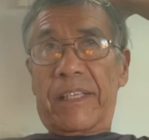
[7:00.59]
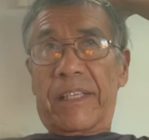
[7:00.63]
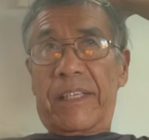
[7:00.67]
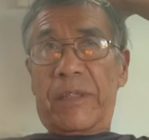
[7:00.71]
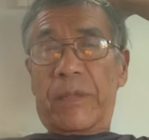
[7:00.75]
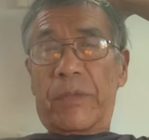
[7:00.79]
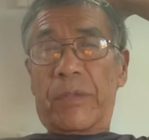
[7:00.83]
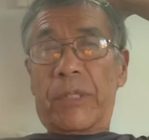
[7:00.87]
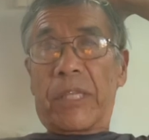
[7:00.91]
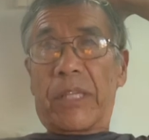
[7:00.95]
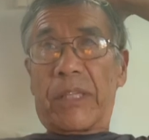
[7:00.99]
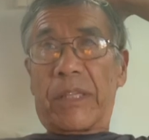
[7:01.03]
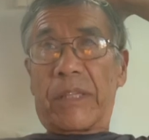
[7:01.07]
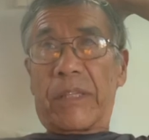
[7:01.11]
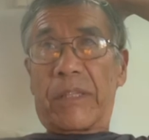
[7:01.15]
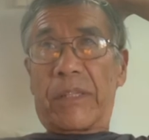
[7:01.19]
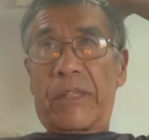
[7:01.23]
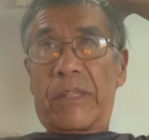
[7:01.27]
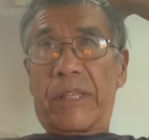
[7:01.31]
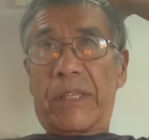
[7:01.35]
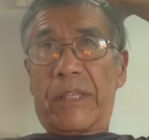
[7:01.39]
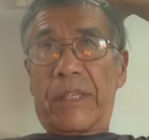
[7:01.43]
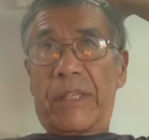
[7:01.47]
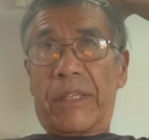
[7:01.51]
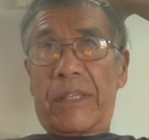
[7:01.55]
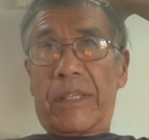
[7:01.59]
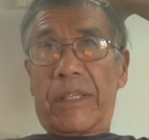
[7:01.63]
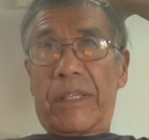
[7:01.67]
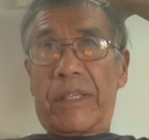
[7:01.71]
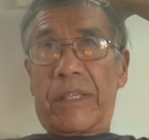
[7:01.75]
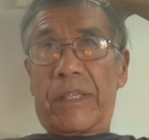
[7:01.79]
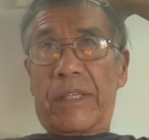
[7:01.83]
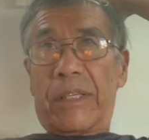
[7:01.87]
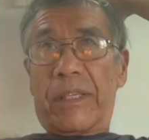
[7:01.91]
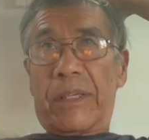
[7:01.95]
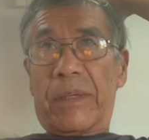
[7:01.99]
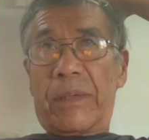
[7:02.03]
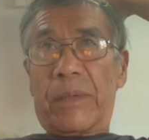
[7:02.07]
so that
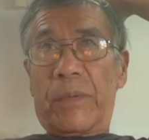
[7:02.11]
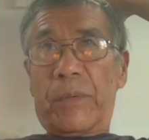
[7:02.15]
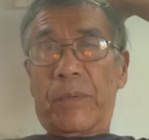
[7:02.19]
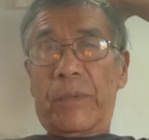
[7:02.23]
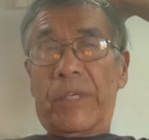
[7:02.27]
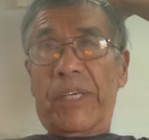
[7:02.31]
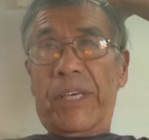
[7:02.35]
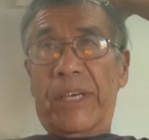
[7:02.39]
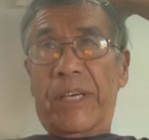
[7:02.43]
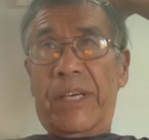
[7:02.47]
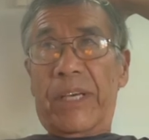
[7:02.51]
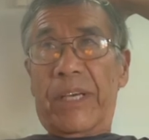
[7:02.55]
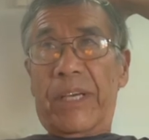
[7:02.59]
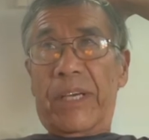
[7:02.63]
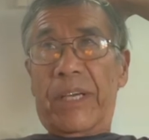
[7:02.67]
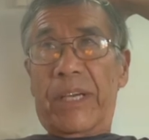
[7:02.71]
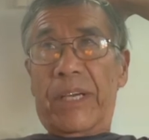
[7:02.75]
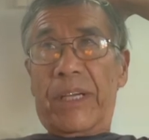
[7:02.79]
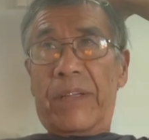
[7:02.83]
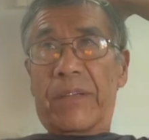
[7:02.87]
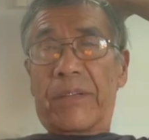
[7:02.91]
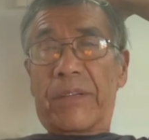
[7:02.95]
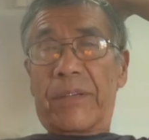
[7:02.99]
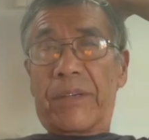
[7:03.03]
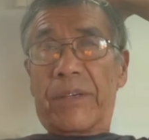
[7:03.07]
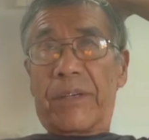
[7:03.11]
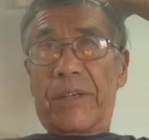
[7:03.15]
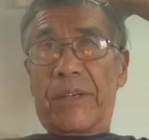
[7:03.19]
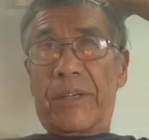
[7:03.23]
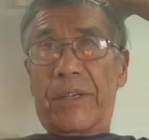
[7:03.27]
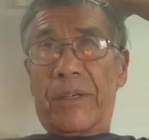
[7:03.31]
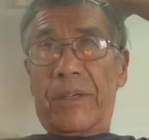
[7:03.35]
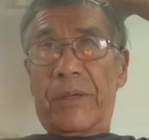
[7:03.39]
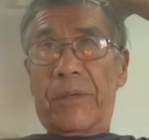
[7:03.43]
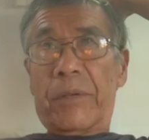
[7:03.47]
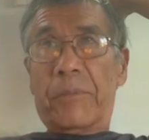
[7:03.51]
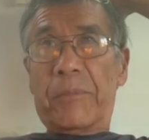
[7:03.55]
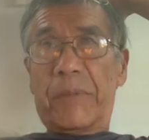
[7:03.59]
we as a
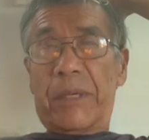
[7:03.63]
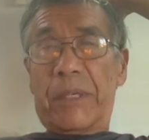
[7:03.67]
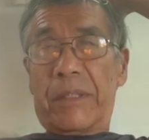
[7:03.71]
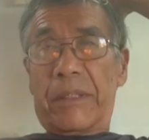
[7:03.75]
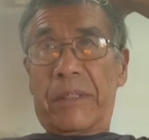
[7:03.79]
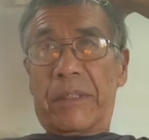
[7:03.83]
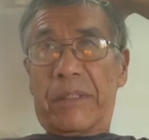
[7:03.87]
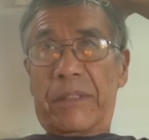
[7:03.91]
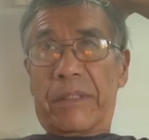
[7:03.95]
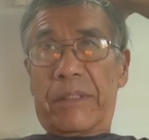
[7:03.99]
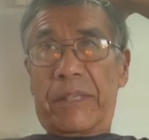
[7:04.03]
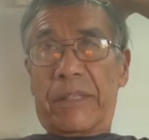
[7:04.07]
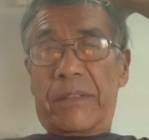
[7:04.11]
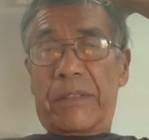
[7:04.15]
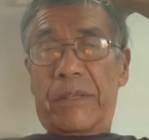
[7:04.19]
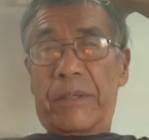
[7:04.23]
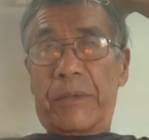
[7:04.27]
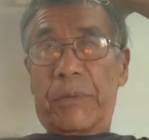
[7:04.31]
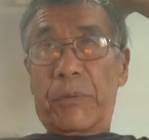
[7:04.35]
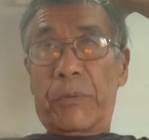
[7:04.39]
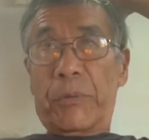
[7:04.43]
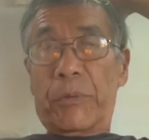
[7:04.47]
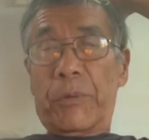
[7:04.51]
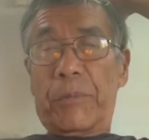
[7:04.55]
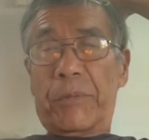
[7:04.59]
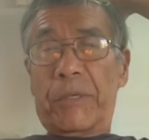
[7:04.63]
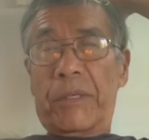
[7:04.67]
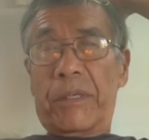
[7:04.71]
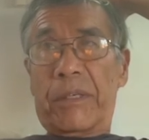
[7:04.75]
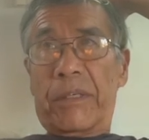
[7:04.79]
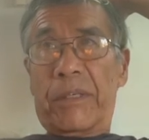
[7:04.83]
human, as a group,